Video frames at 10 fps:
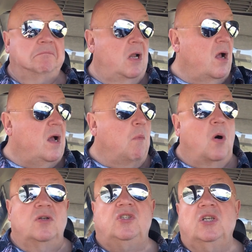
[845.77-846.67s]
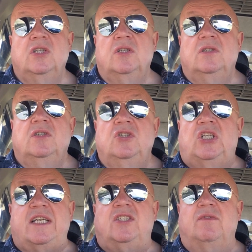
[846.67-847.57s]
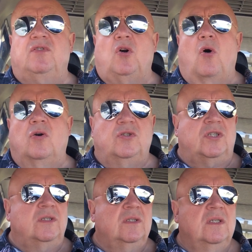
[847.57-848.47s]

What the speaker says: like I was, chest of drawers.